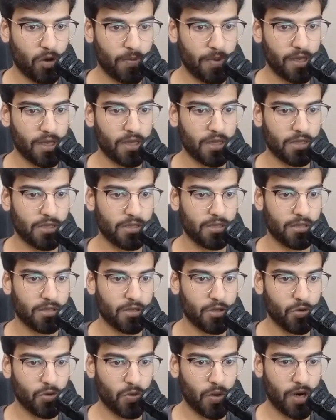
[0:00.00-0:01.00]
this
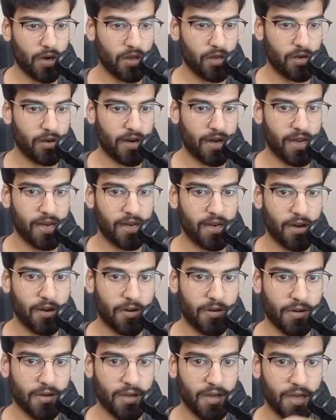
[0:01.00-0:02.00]
URL right
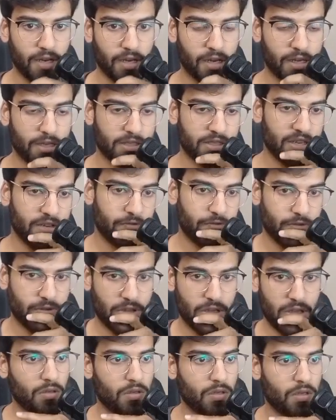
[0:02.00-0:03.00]
here and click save.
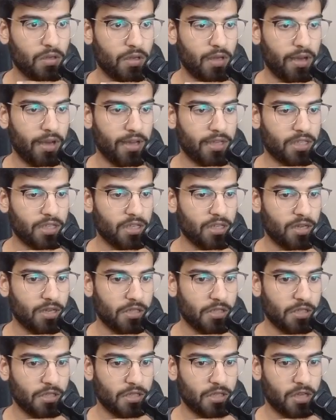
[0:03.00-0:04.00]
Yeah, actually
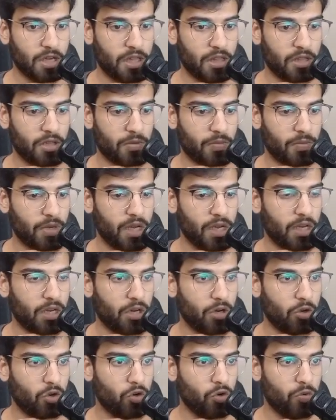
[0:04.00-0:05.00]
let's just get some
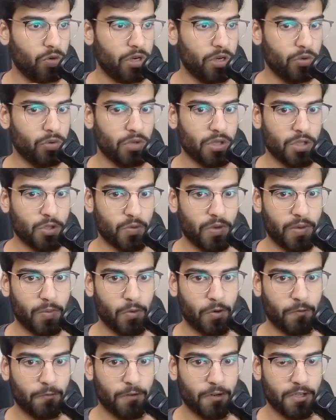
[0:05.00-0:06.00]
data over to this
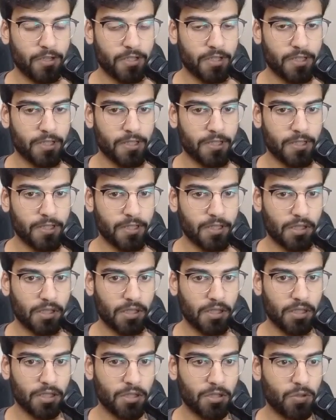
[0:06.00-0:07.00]
webhook first.
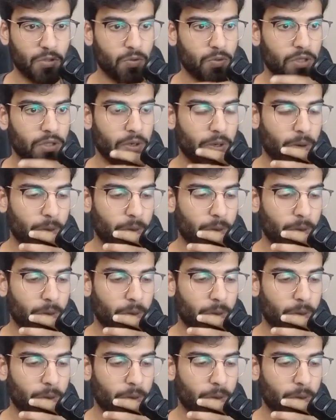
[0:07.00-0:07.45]
Let's do it.